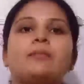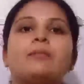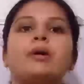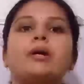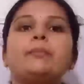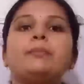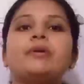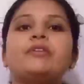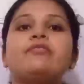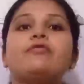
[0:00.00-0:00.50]

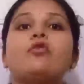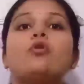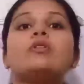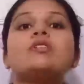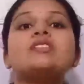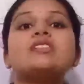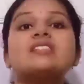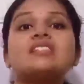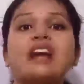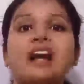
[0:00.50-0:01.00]
But
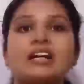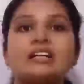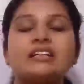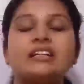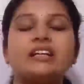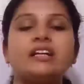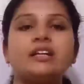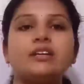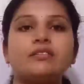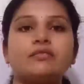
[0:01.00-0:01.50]
before
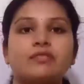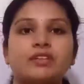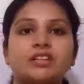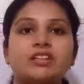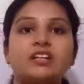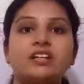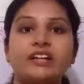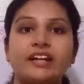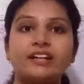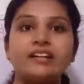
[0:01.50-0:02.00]
starting with
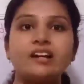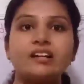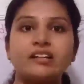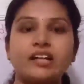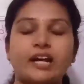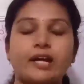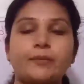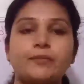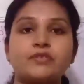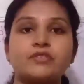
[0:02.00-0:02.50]
the data
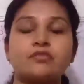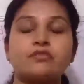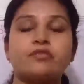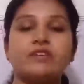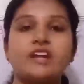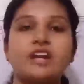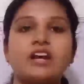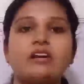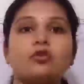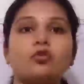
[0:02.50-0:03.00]
types,
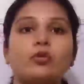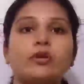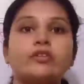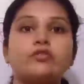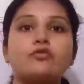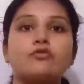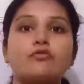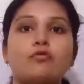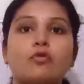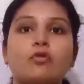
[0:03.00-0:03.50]
we are
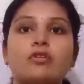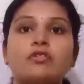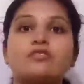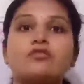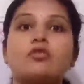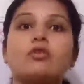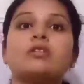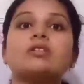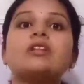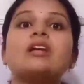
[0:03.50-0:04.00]
going to
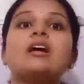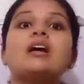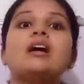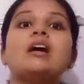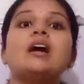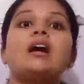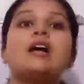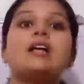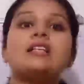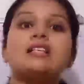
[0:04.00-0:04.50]
focus on
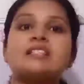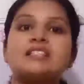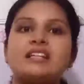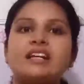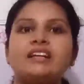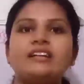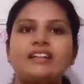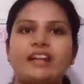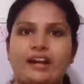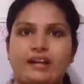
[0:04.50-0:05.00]

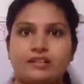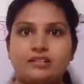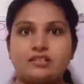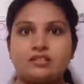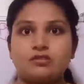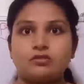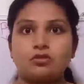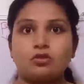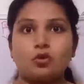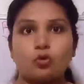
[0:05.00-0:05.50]

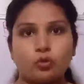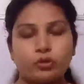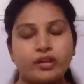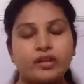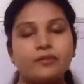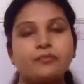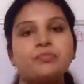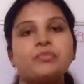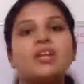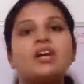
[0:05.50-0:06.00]
syntax.
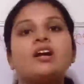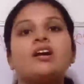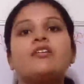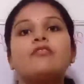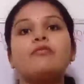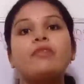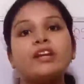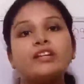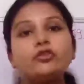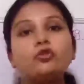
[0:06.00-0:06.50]
Okay?
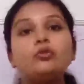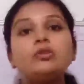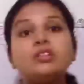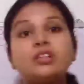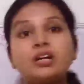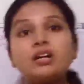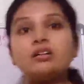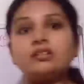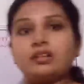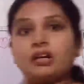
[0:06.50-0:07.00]
When you
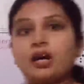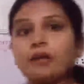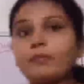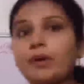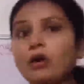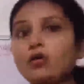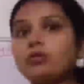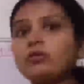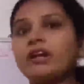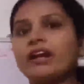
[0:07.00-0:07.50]
learn
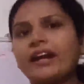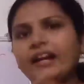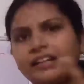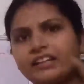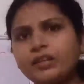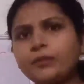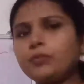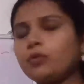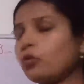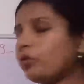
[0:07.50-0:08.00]
about
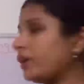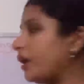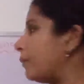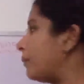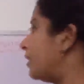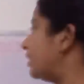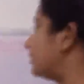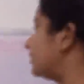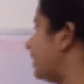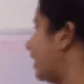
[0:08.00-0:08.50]
any
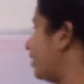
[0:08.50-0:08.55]
programming